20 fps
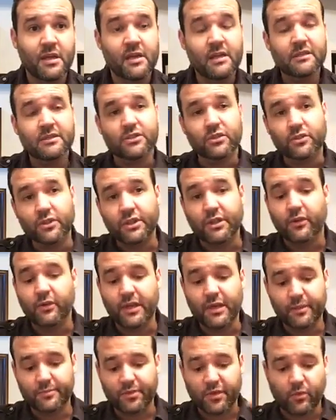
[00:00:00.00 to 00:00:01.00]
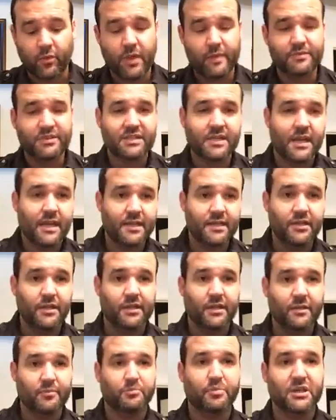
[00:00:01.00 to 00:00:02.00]
So you go hit up their website. You
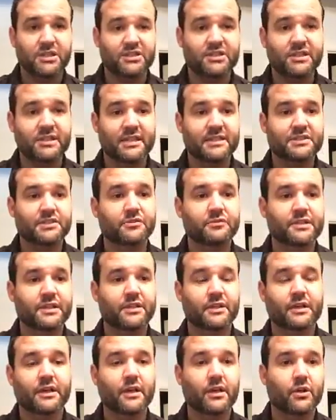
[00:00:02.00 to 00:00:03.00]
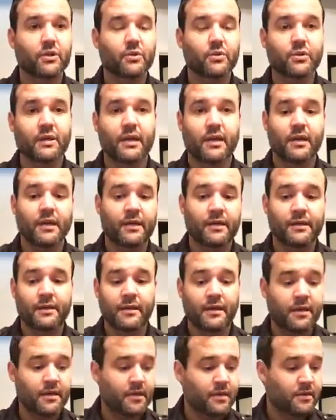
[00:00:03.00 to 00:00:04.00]
can punch in that souvenir code,
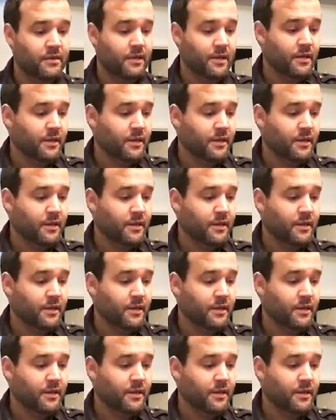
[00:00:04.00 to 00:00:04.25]
and